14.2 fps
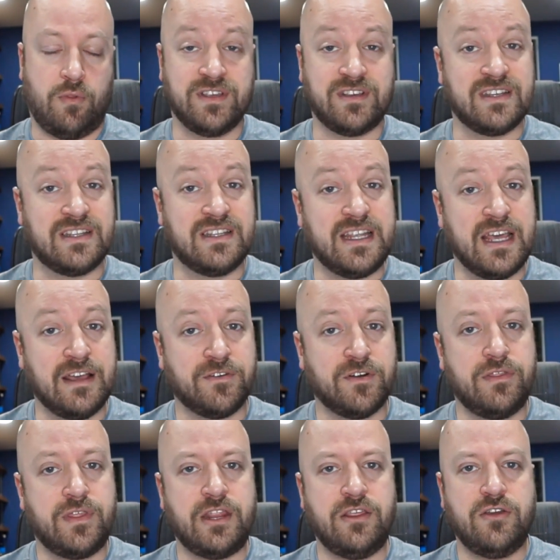This is different
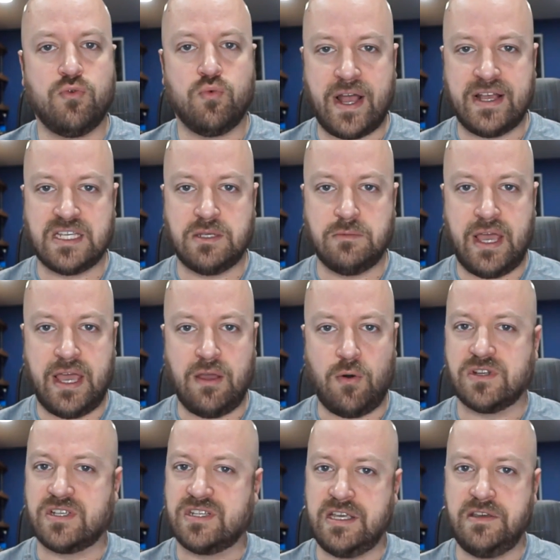than your resume or
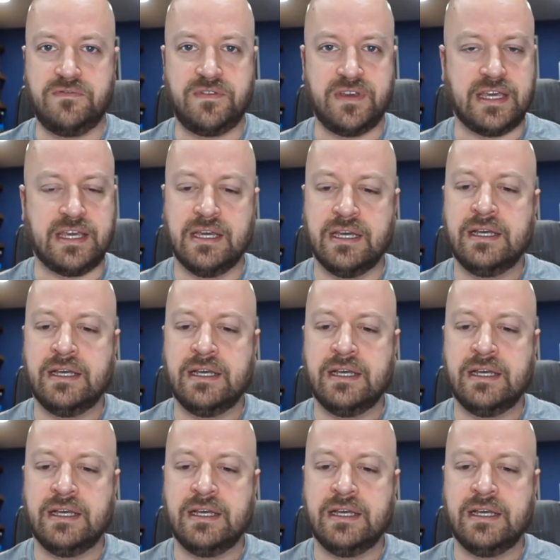CV.